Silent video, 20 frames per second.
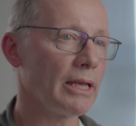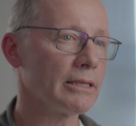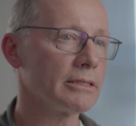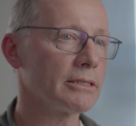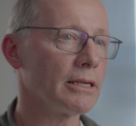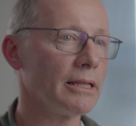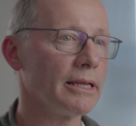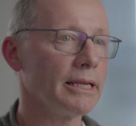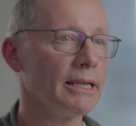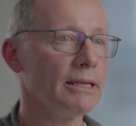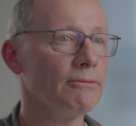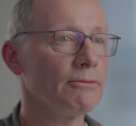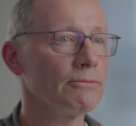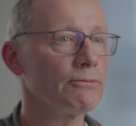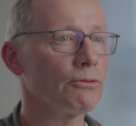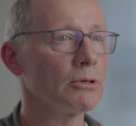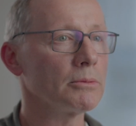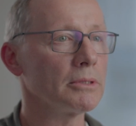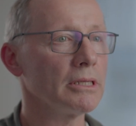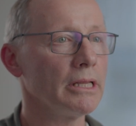SLA
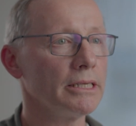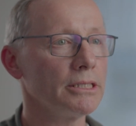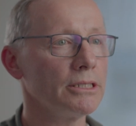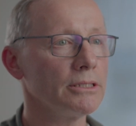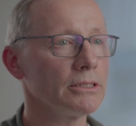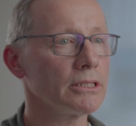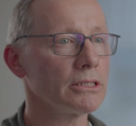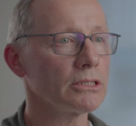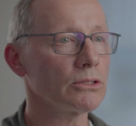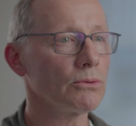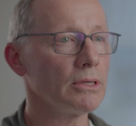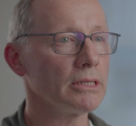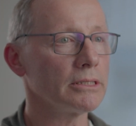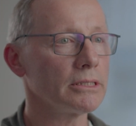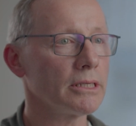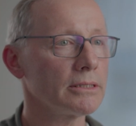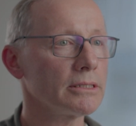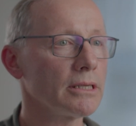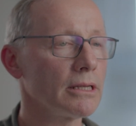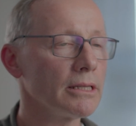formulations as well
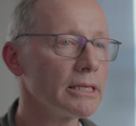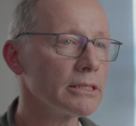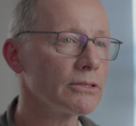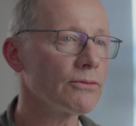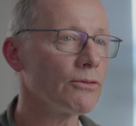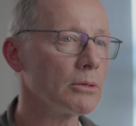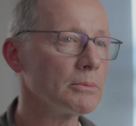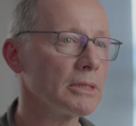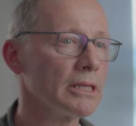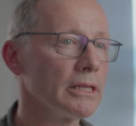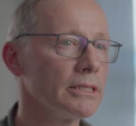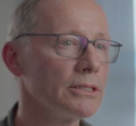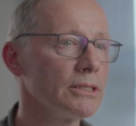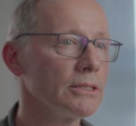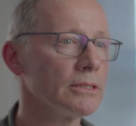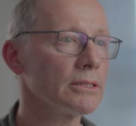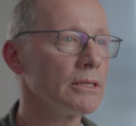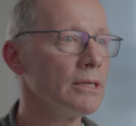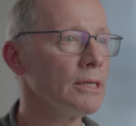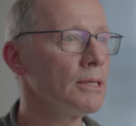as SLS
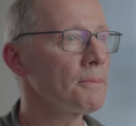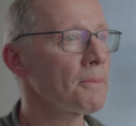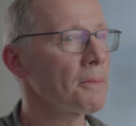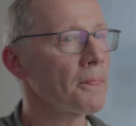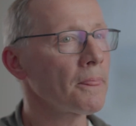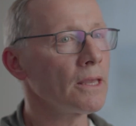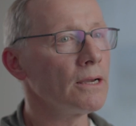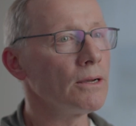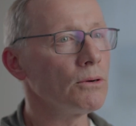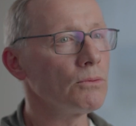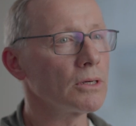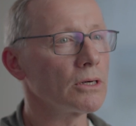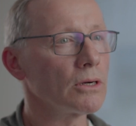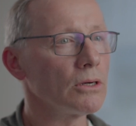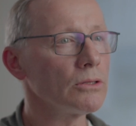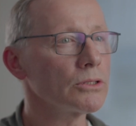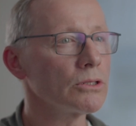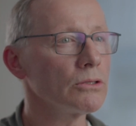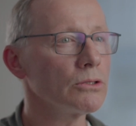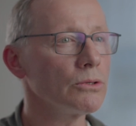formulations. Uh, we're
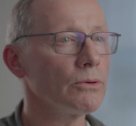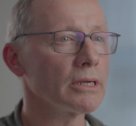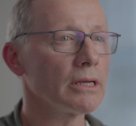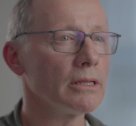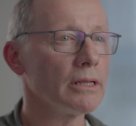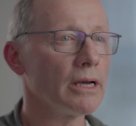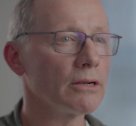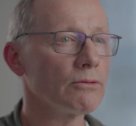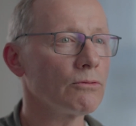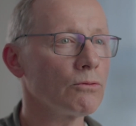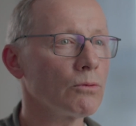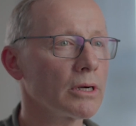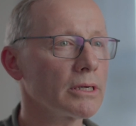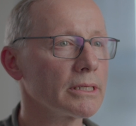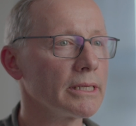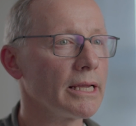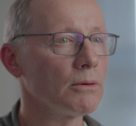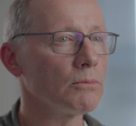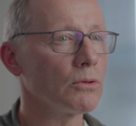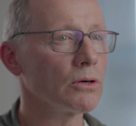also doing a lot of
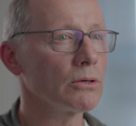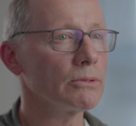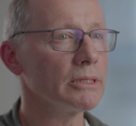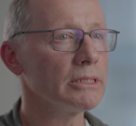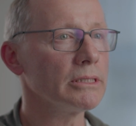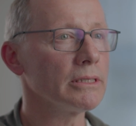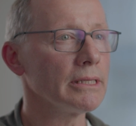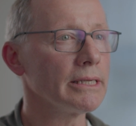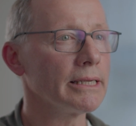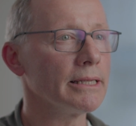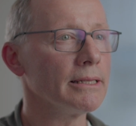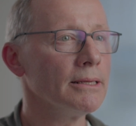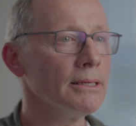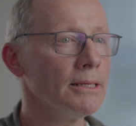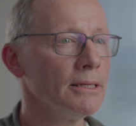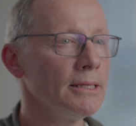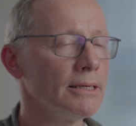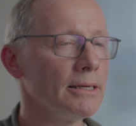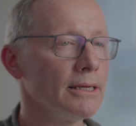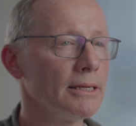work now more recently in
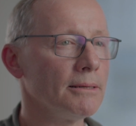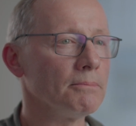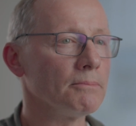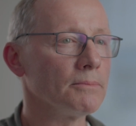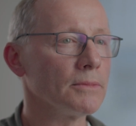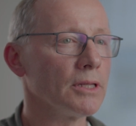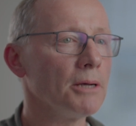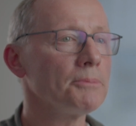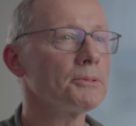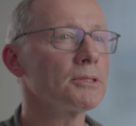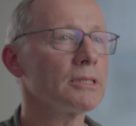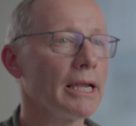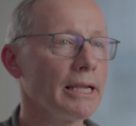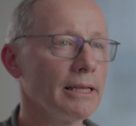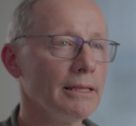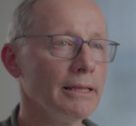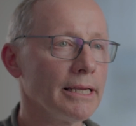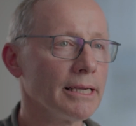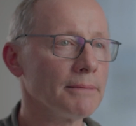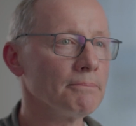um,
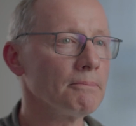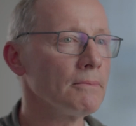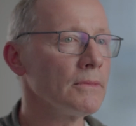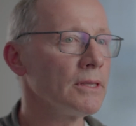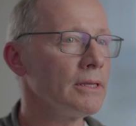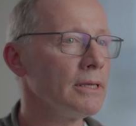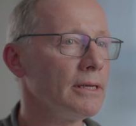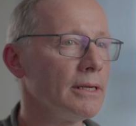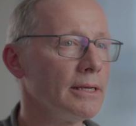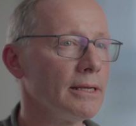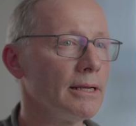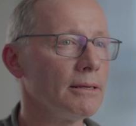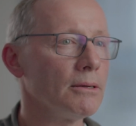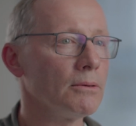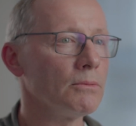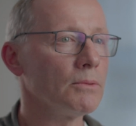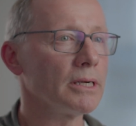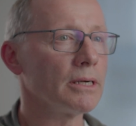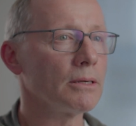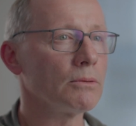upcycling. Uh,
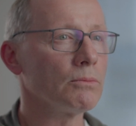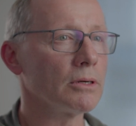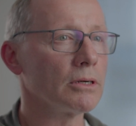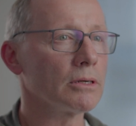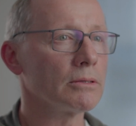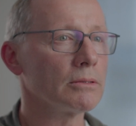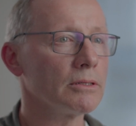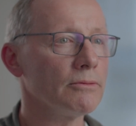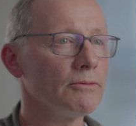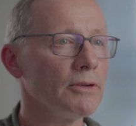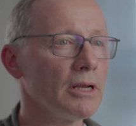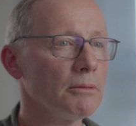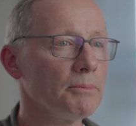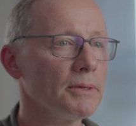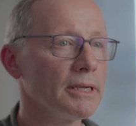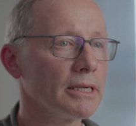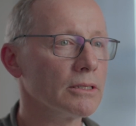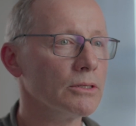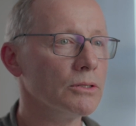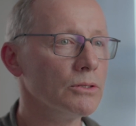where we're
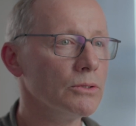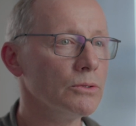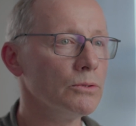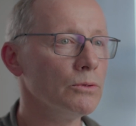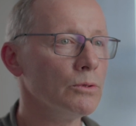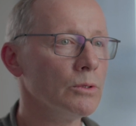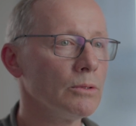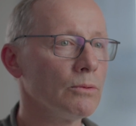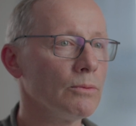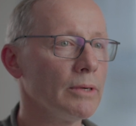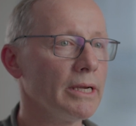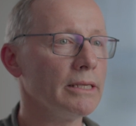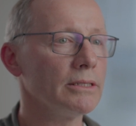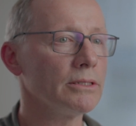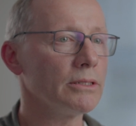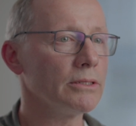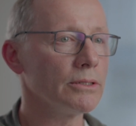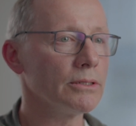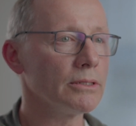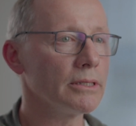developing new
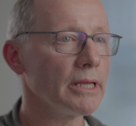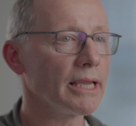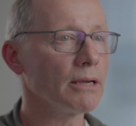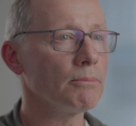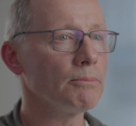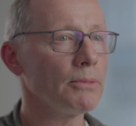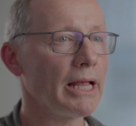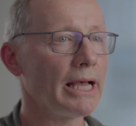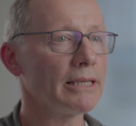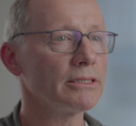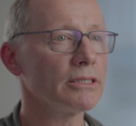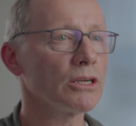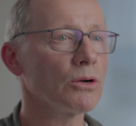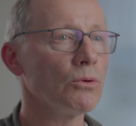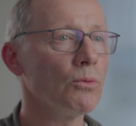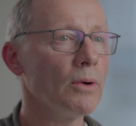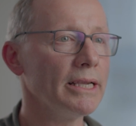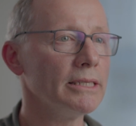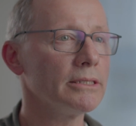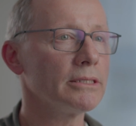ways to take
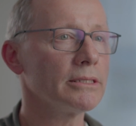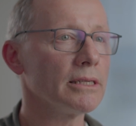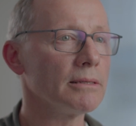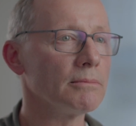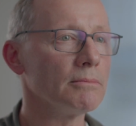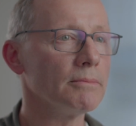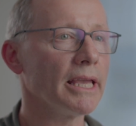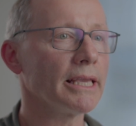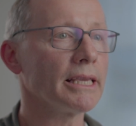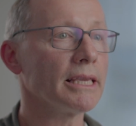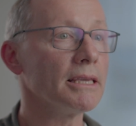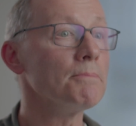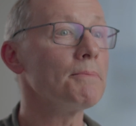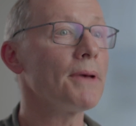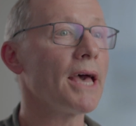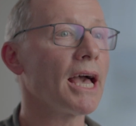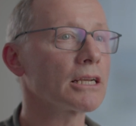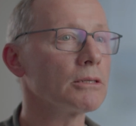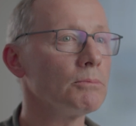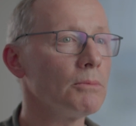plastic waste and make
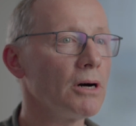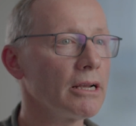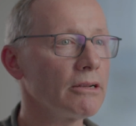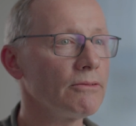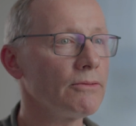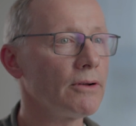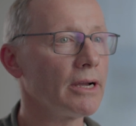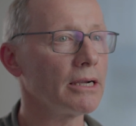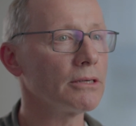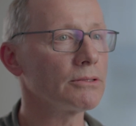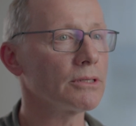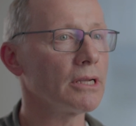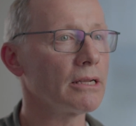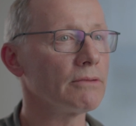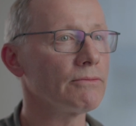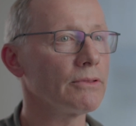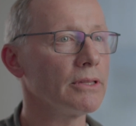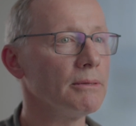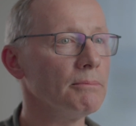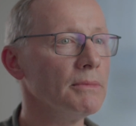impact modifiers
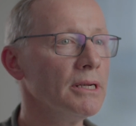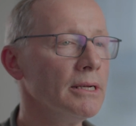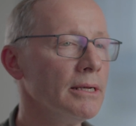out of them.